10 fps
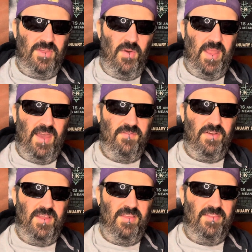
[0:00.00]
going out for
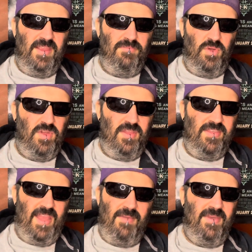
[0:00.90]
his like bullshit
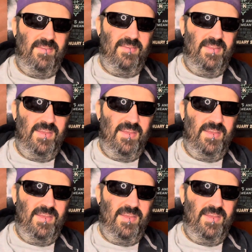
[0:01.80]
statement,